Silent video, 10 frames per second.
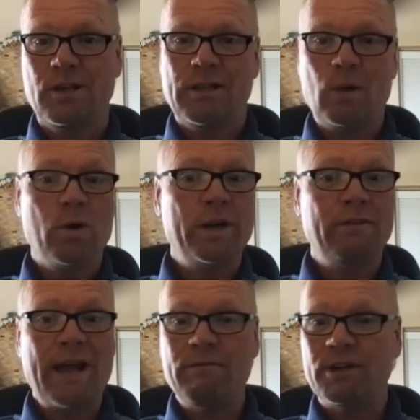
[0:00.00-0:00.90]
They weren't
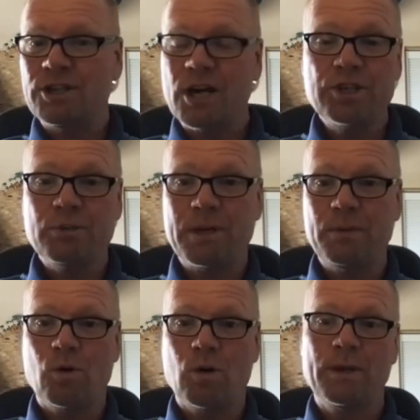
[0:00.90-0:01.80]
even having to touch them
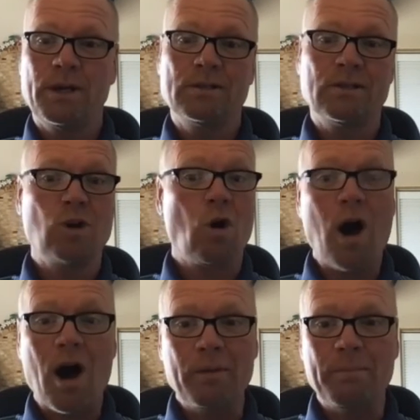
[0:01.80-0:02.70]
anymore because it's
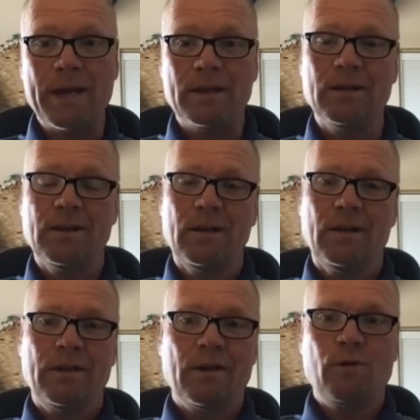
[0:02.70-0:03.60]
all automated.
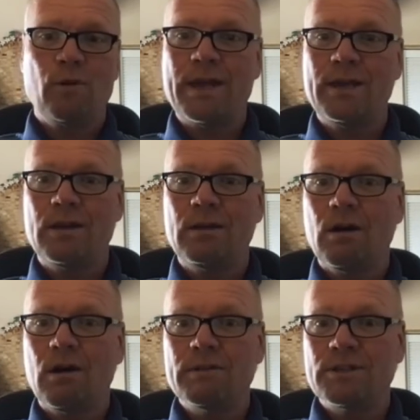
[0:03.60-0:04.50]
Therefore, they can
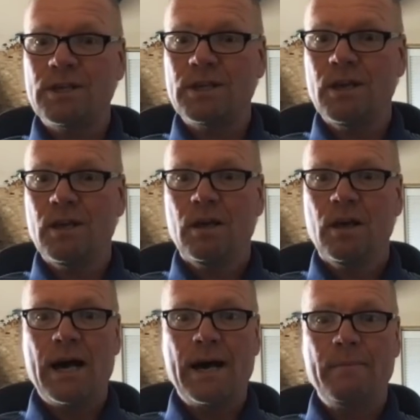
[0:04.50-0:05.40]
obviously
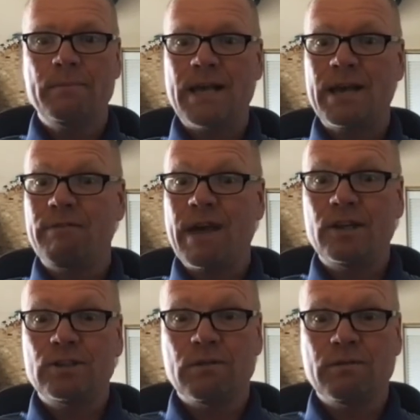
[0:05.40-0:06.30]
um, take
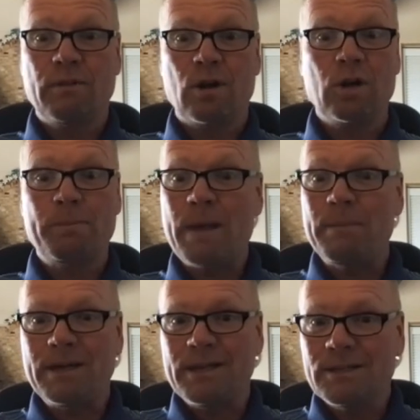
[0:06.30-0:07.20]
advantage of early
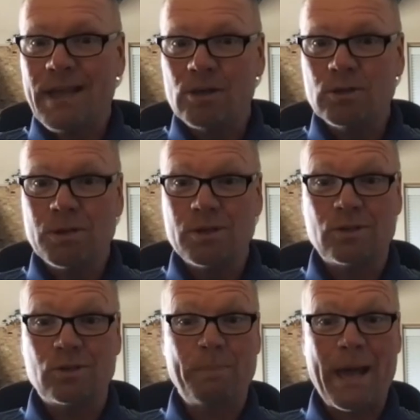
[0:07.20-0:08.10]
payment discounts
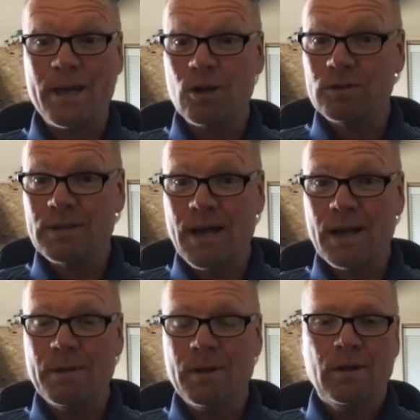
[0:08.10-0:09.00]
because they're paying on
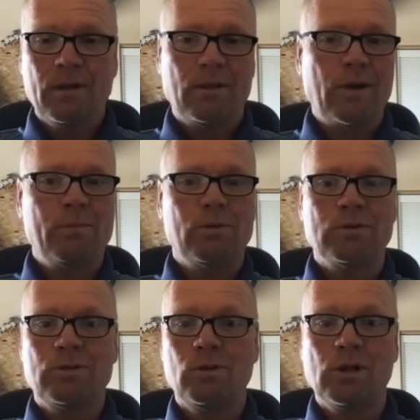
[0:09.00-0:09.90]
time. They're able
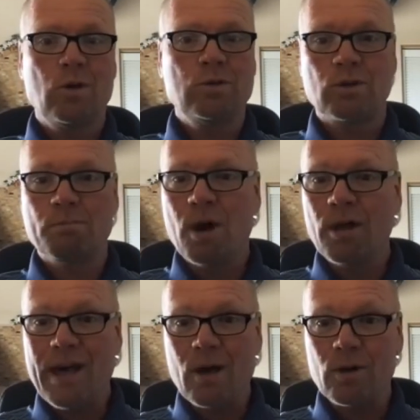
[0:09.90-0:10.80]
to close their
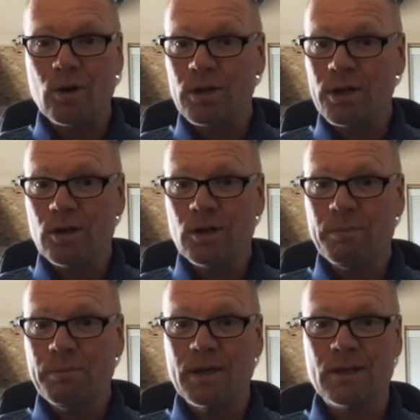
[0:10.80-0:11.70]
month out earlier
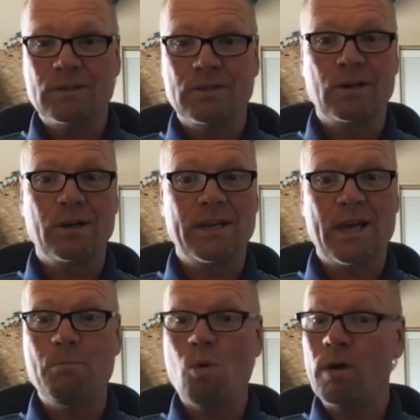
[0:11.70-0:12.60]
because they're,
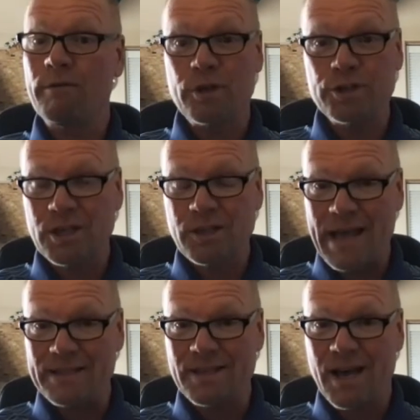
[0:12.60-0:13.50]
again, more efficient in
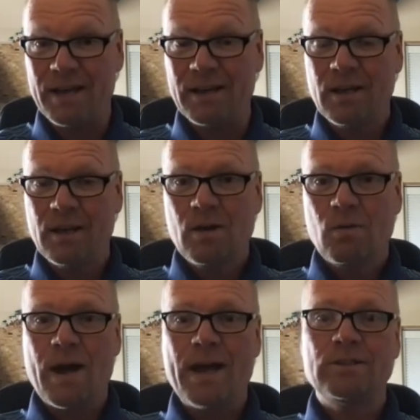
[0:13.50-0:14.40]
that side,
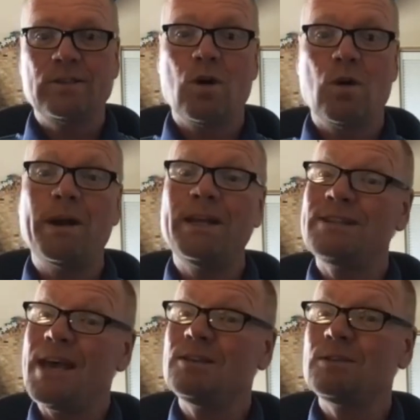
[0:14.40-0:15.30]
right? So, but it
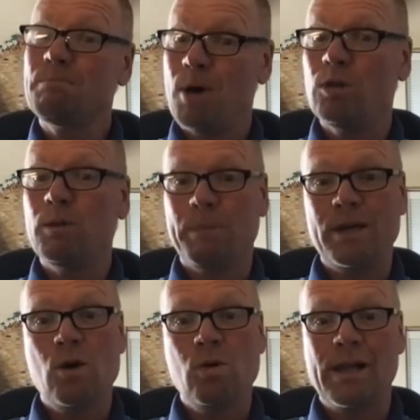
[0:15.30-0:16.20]
takes both the
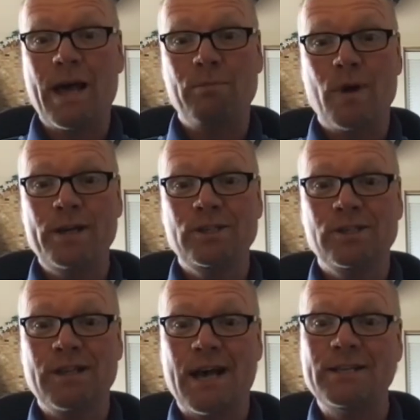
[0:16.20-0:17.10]
PO
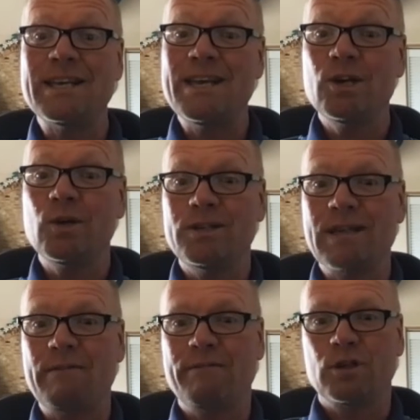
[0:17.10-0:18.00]
collaboration side to increase
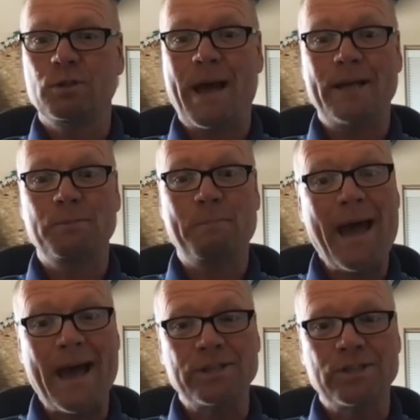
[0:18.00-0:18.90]
that first pass
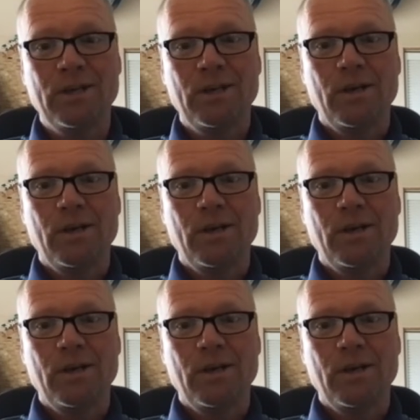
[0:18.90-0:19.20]
match.